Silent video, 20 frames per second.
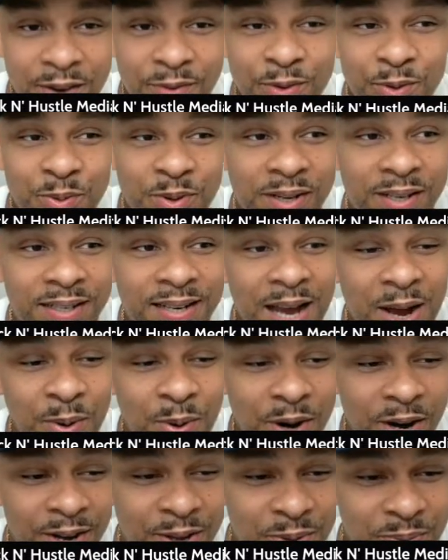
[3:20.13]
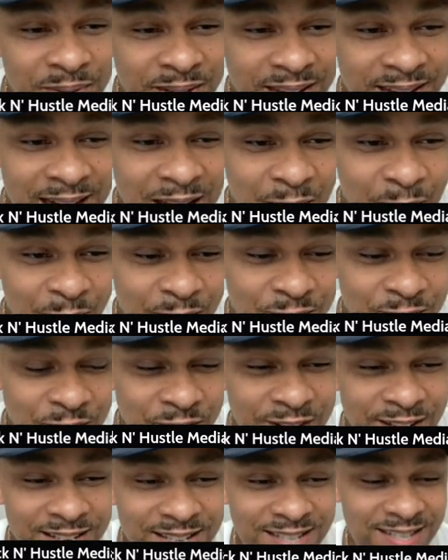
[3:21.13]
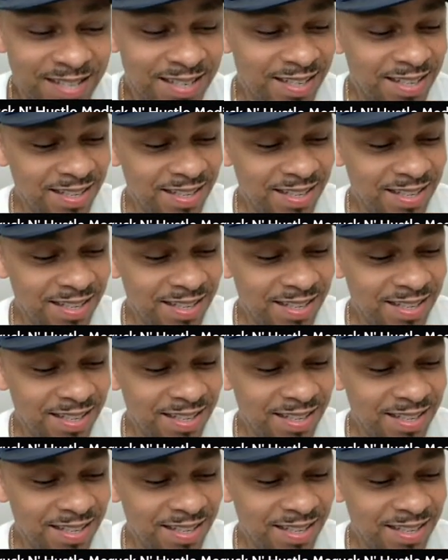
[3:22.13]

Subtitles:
everyone. How are you, man? How are you, Chris?